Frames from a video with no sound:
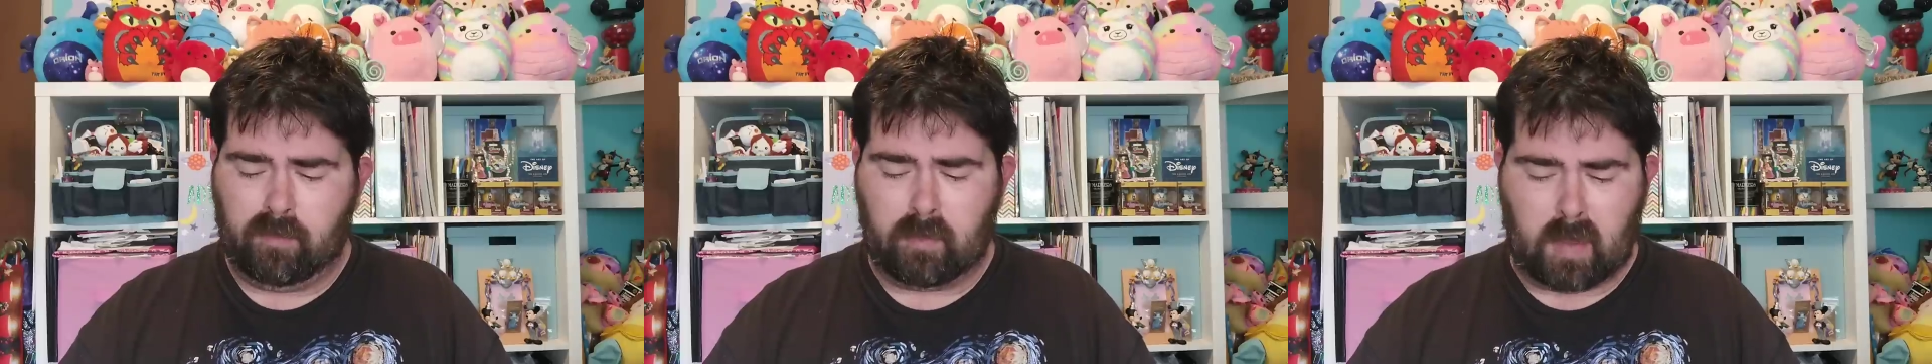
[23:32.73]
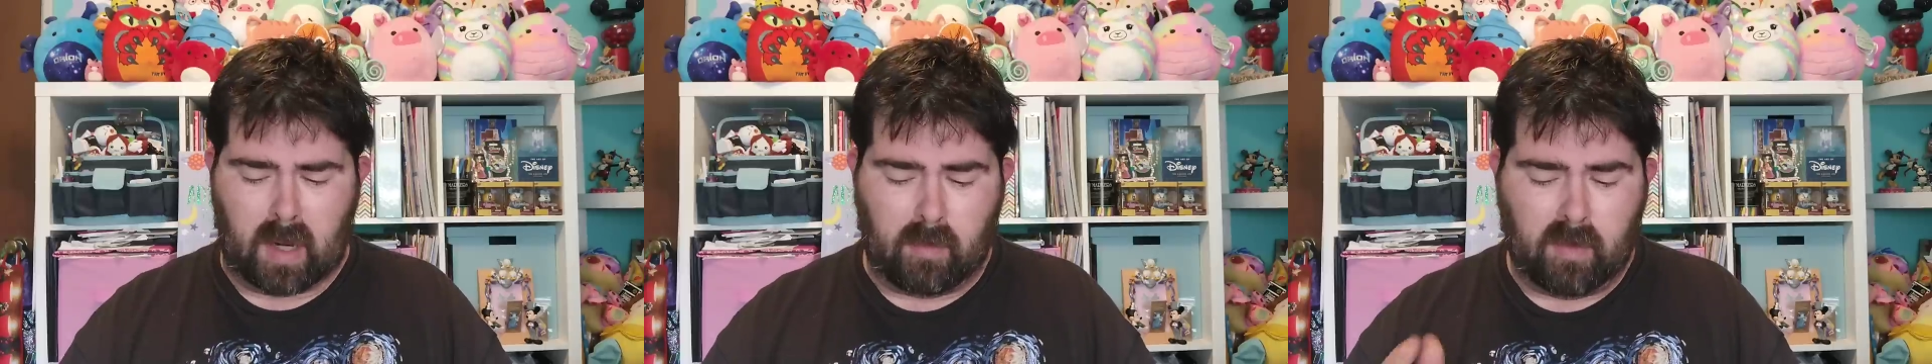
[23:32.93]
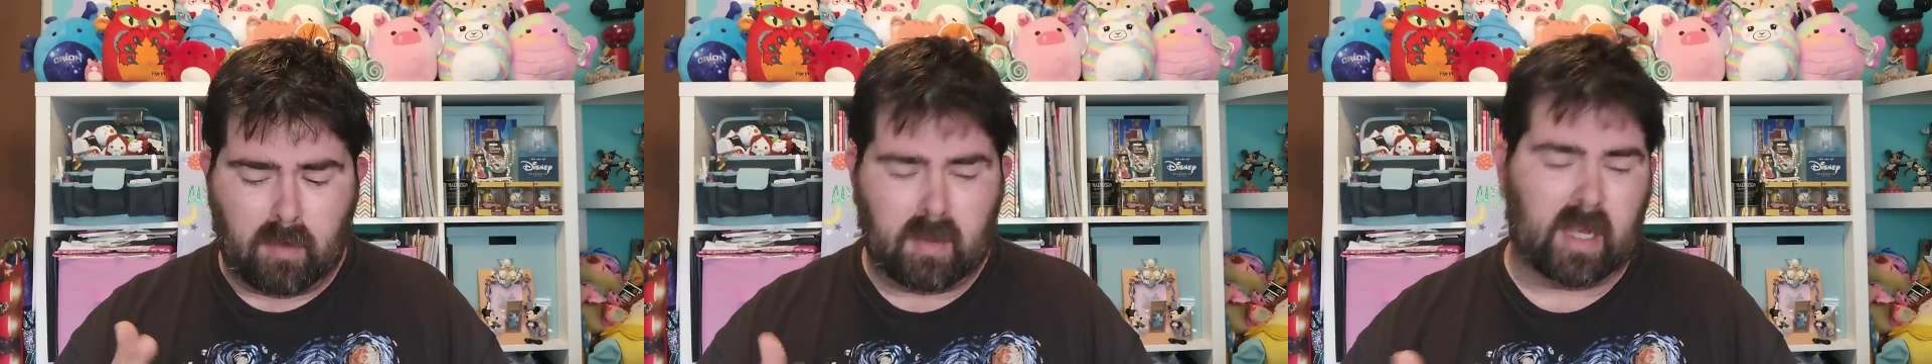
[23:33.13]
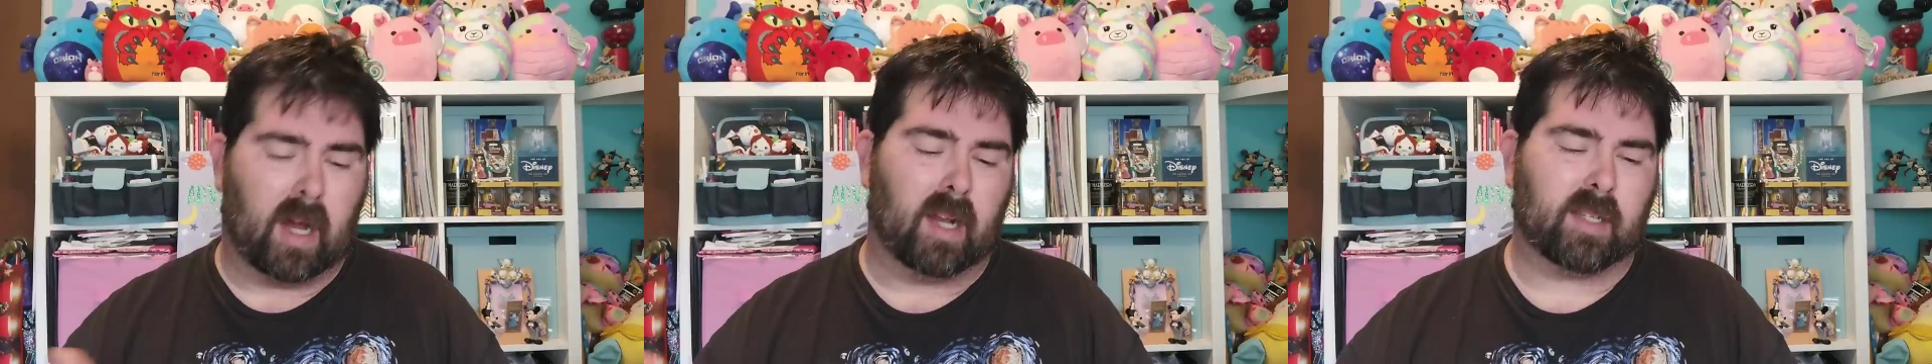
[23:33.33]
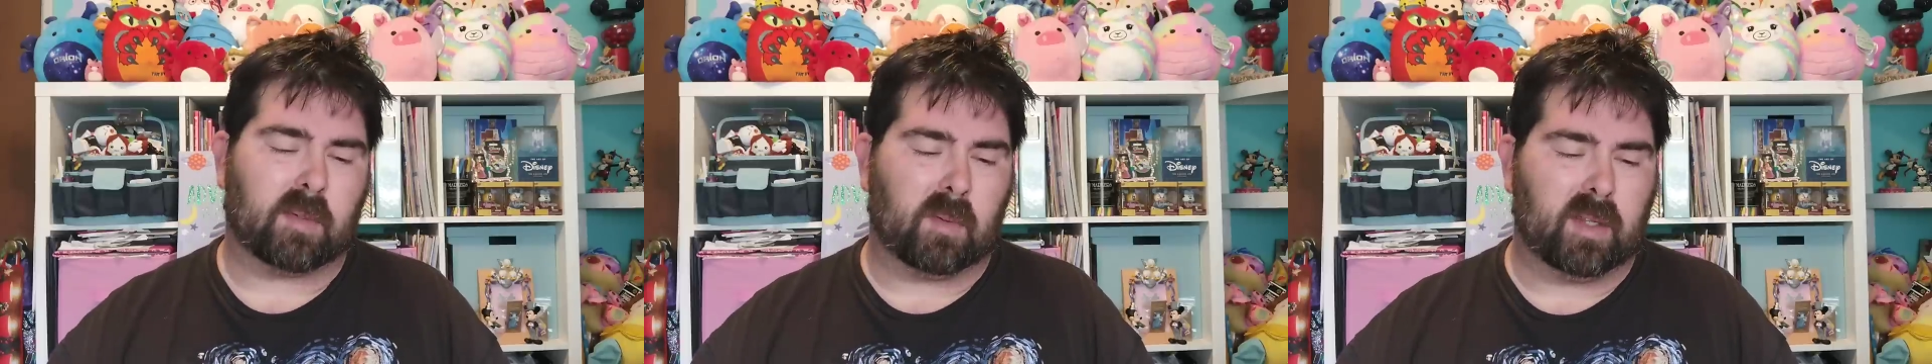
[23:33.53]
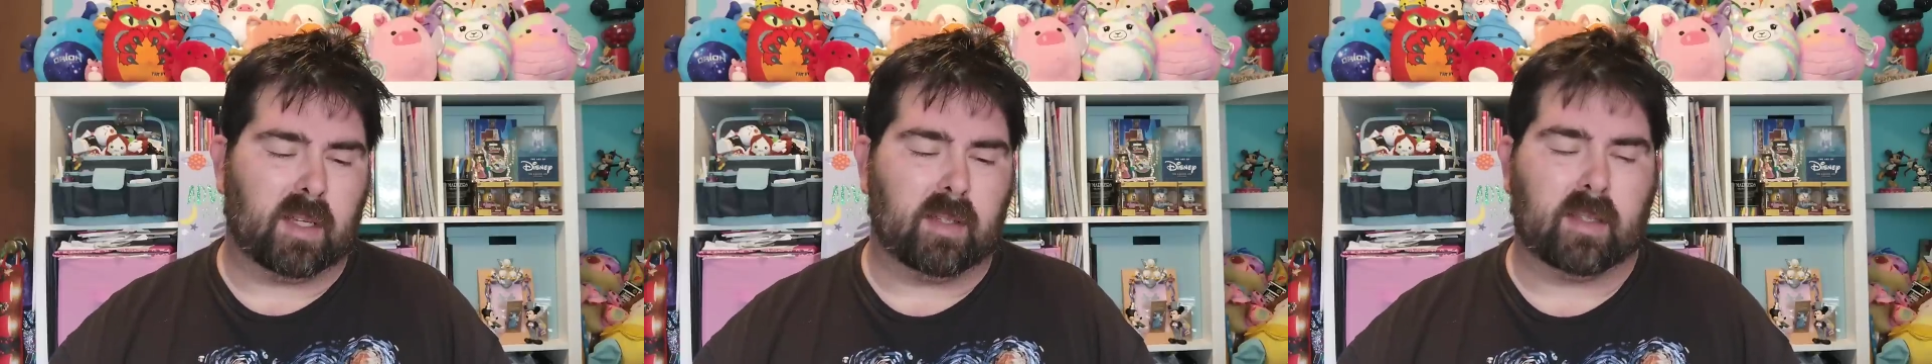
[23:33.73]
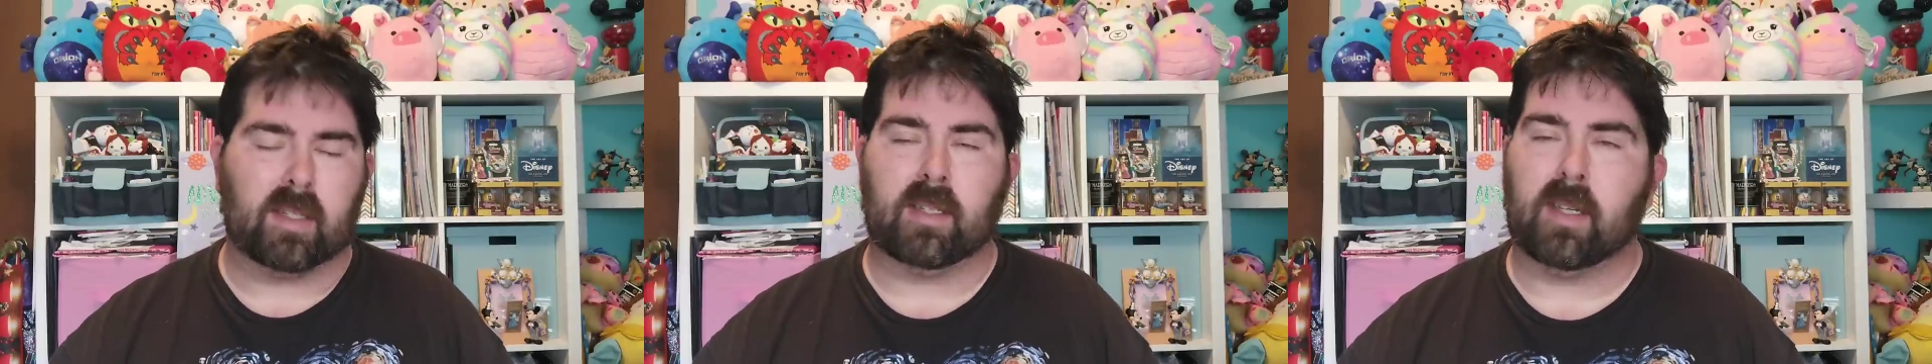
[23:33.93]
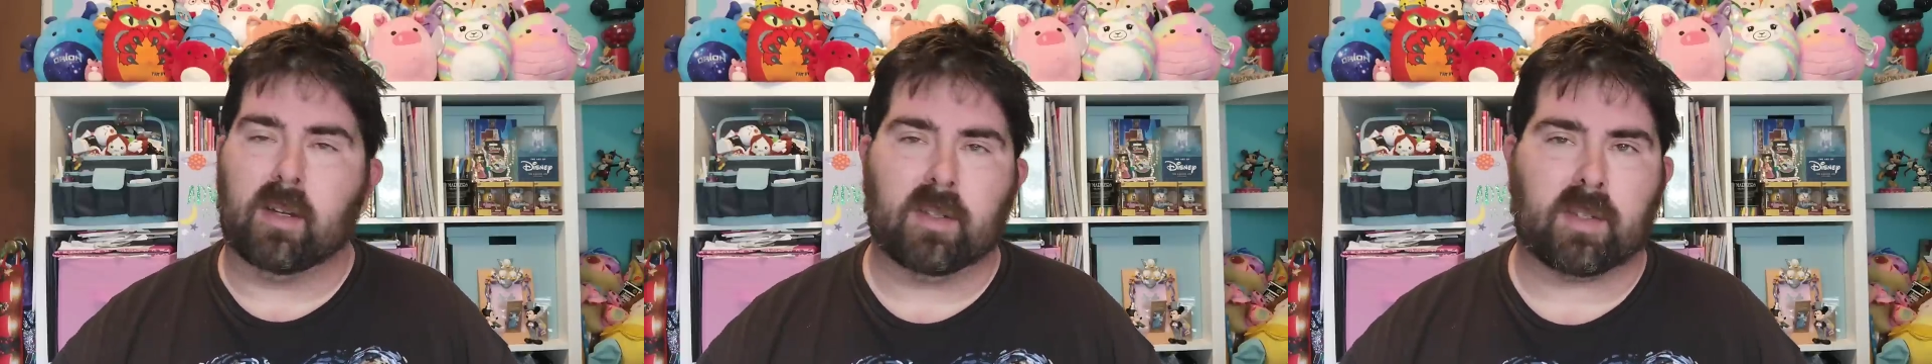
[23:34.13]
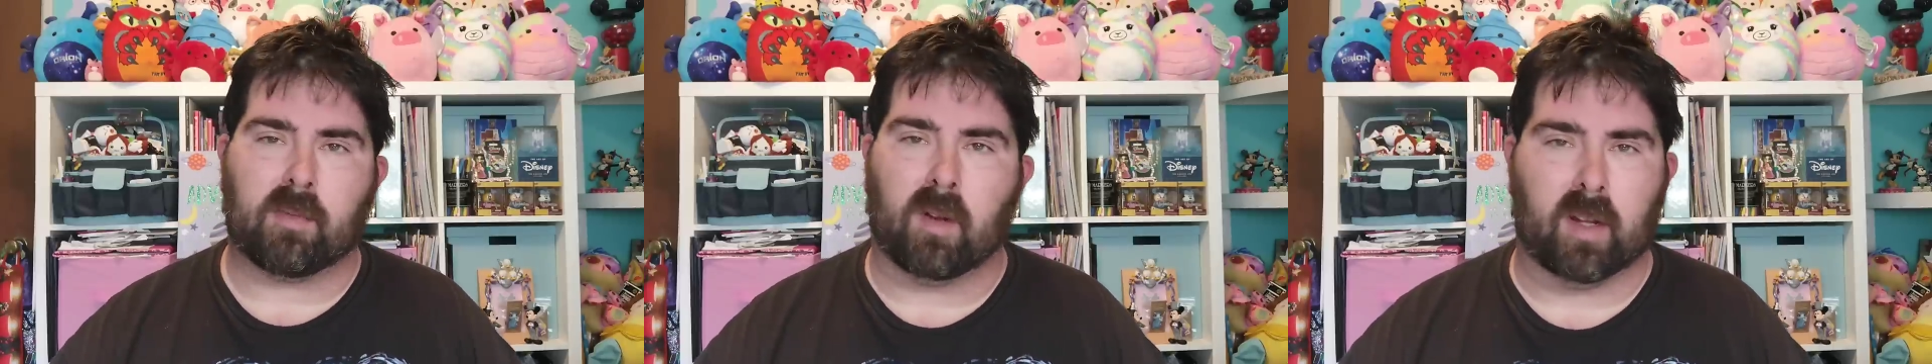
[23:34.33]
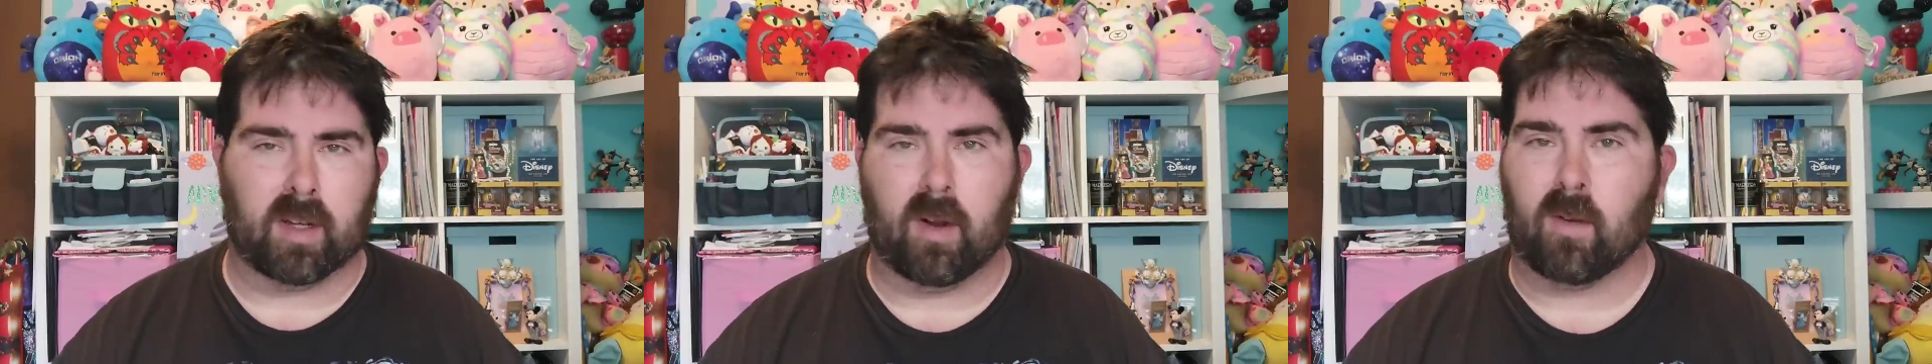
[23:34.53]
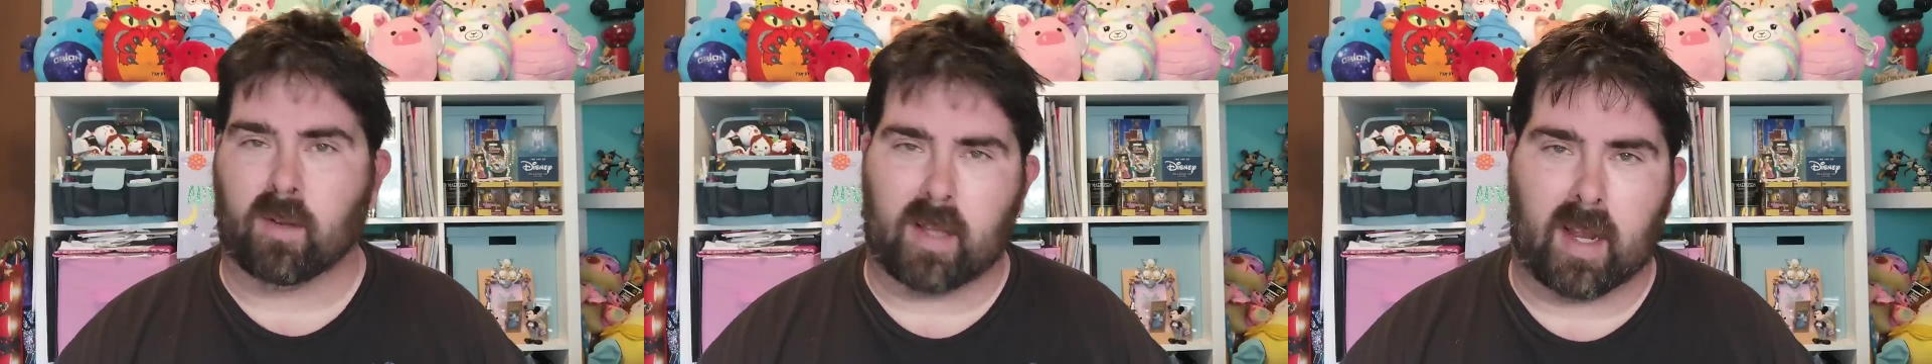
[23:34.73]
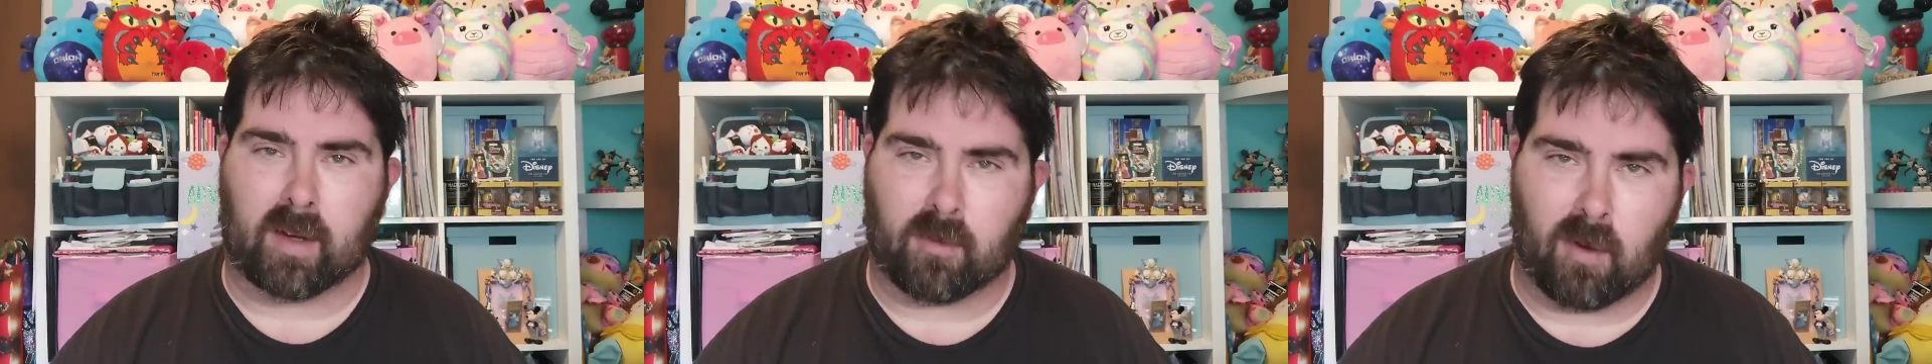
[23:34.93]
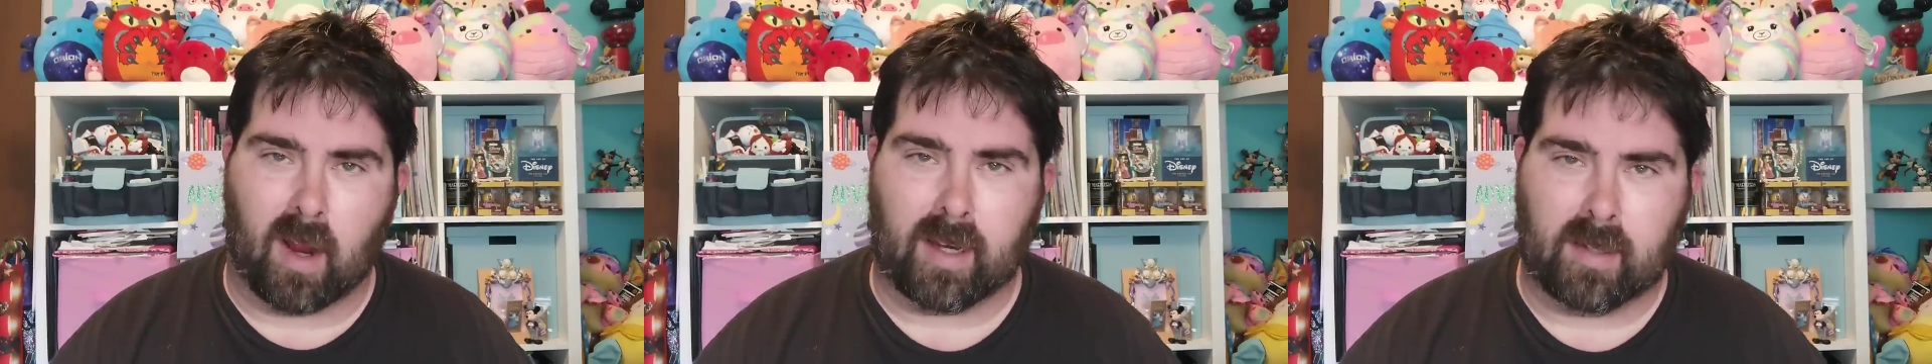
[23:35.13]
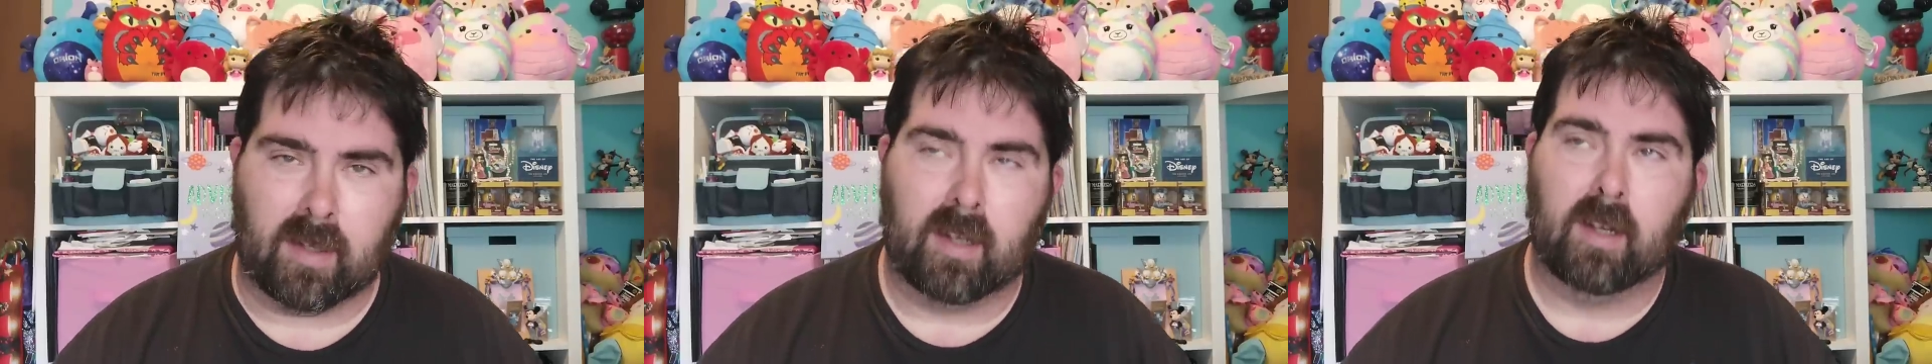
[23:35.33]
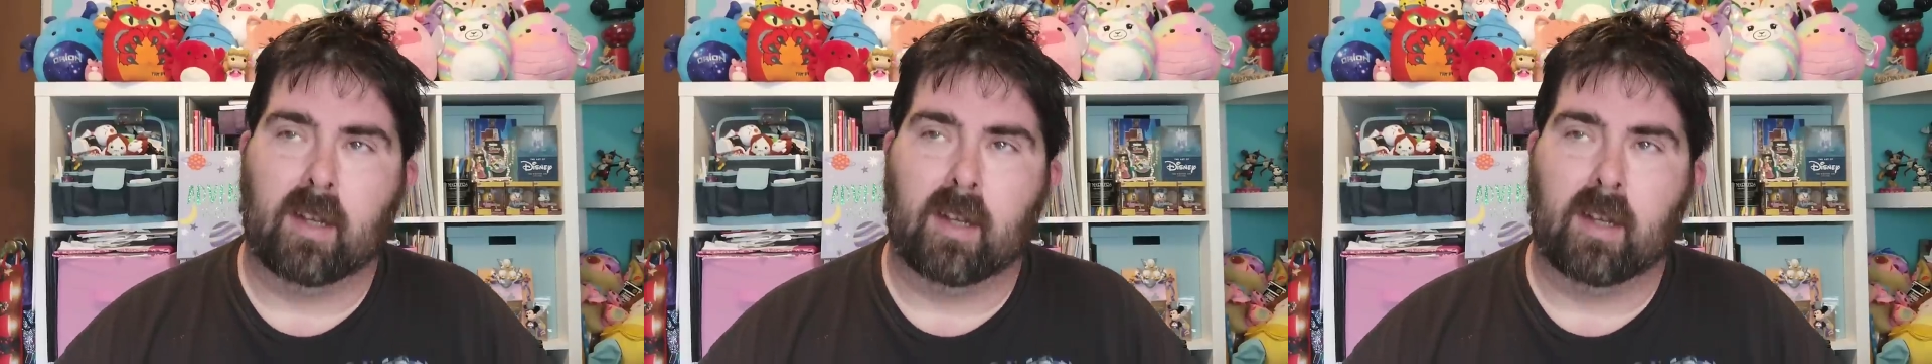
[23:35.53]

But I'm going to be honest with you, the deals really aren't that great.